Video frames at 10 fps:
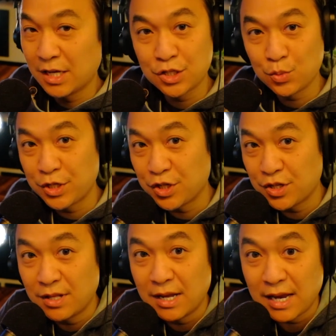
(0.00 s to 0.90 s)
switch it
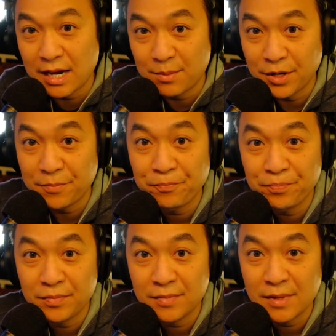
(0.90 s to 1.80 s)
to that camera,
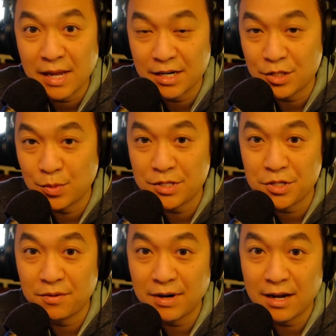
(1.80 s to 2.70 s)
and then switch
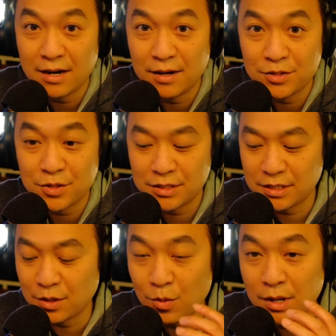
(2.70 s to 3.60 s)
to the right audio source.
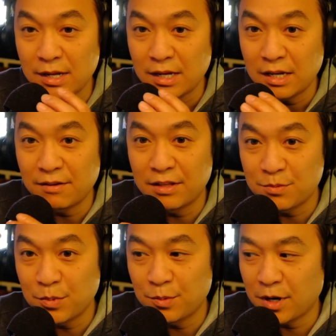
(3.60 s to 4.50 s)
So if this
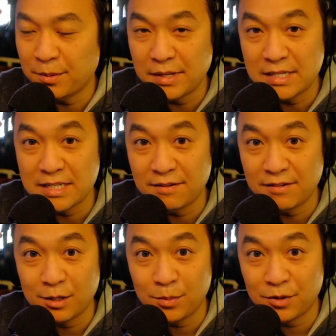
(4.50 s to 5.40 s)
boom arm isn't
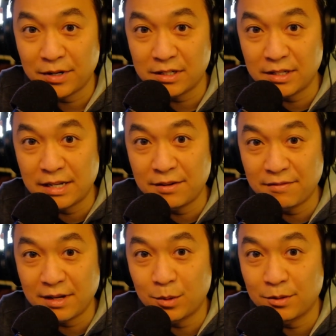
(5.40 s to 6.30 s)
readily
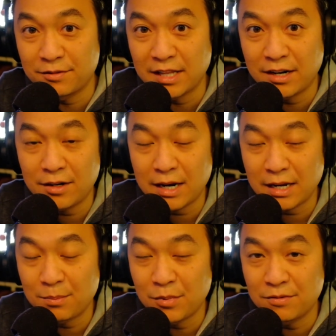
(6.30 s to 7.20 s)
available over there, I
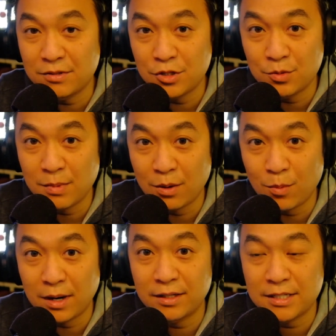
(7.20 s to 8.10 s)
can move to my
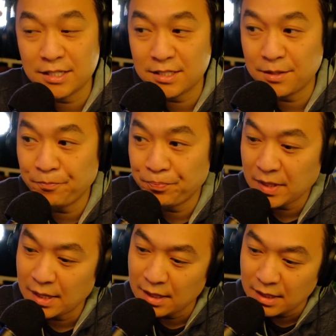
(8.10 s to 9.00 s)
wireless system.
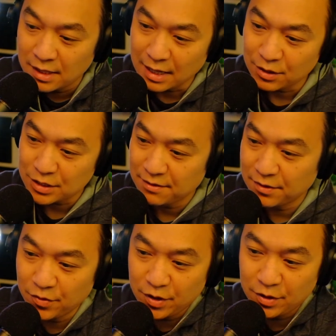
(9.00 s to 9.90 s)
I also have a
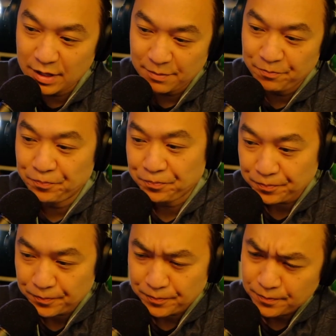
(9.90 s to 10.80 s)
Rode,
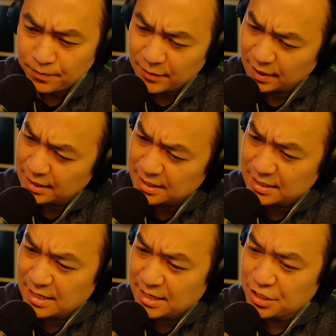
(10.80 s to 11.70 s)
it's
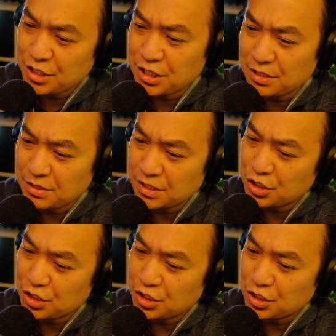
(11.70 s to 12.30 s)
an NTG4,